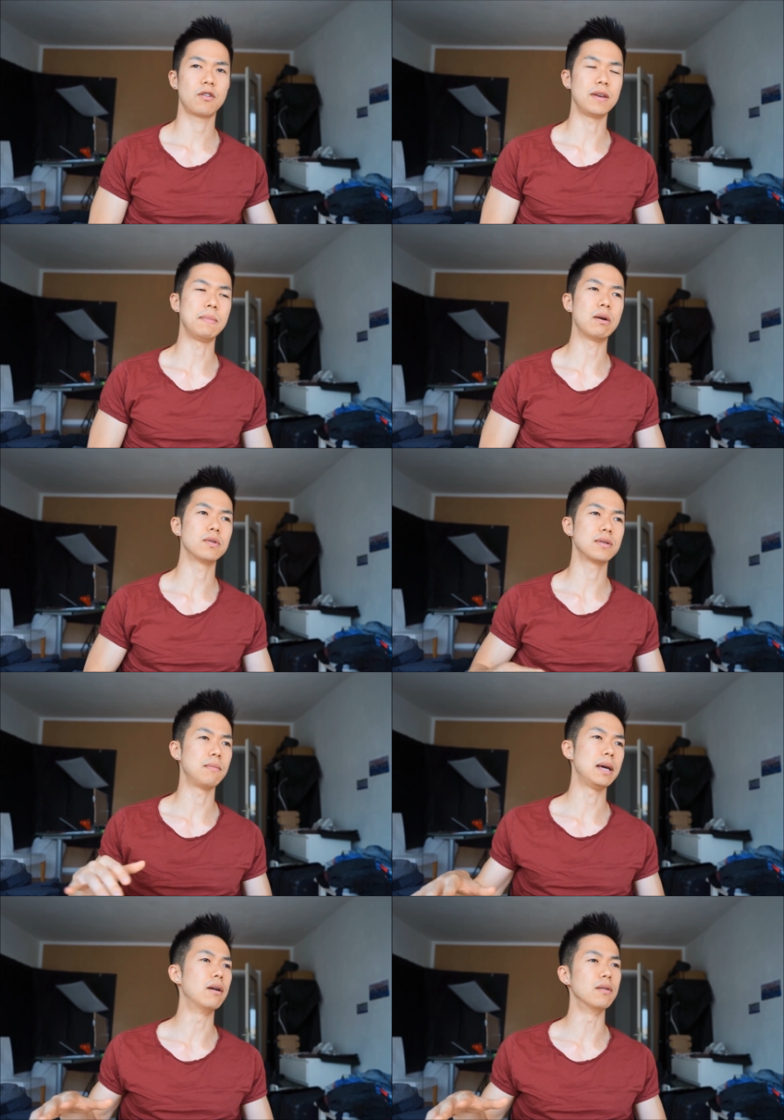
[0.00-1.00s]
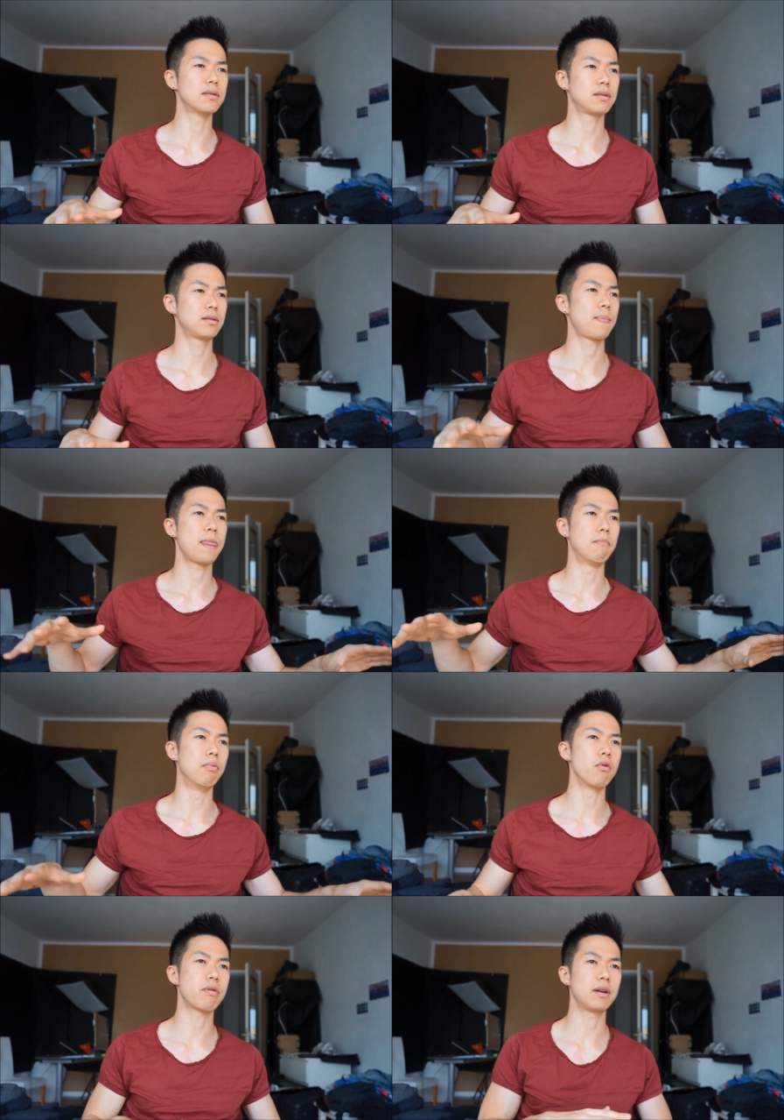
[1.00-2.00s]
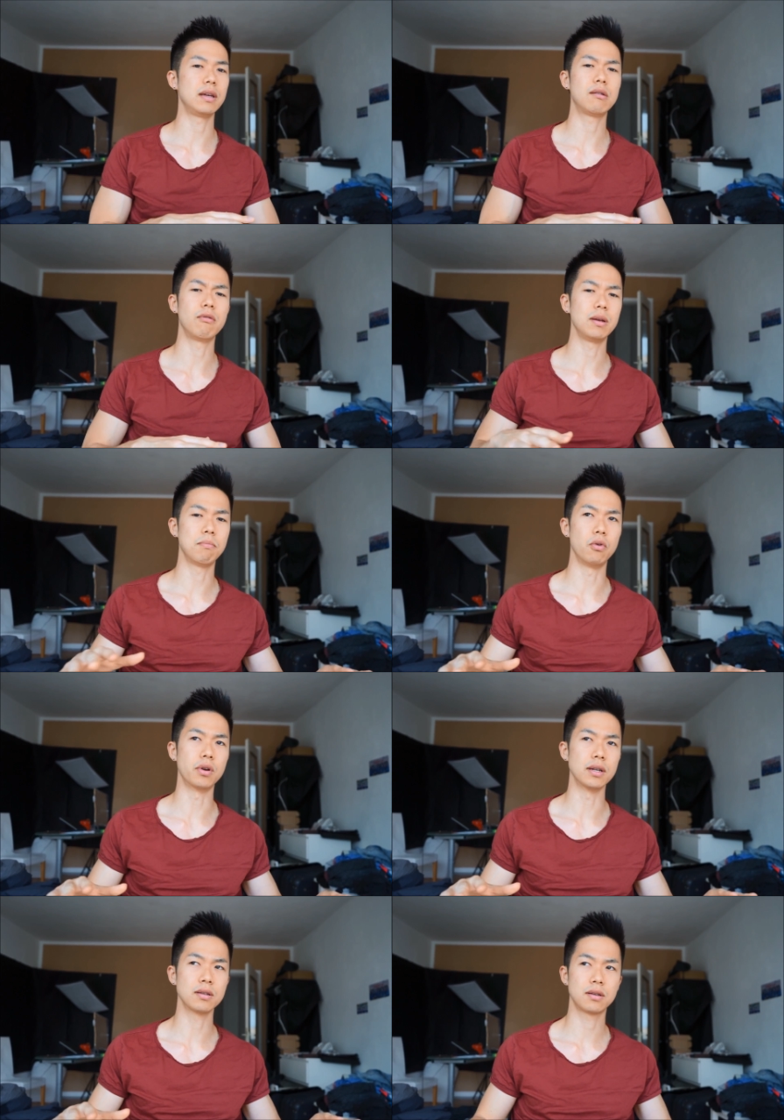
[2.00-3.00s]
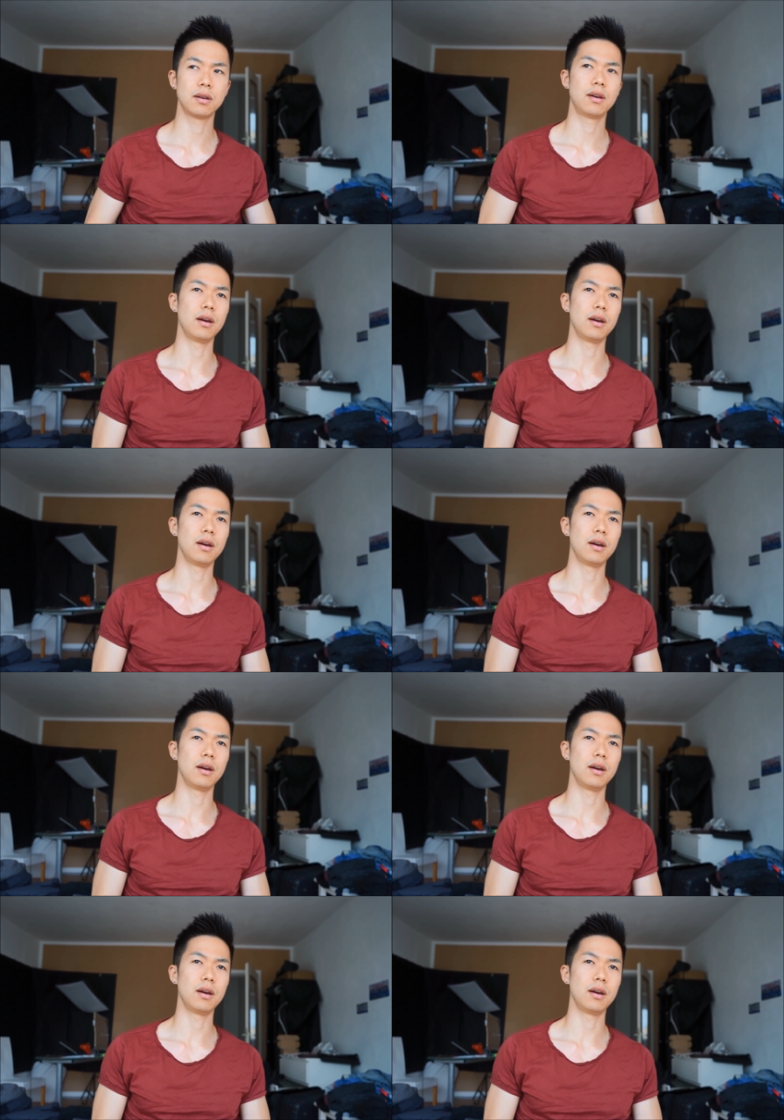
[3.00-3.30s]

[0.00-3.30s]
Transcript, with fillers: females and males both are equally important.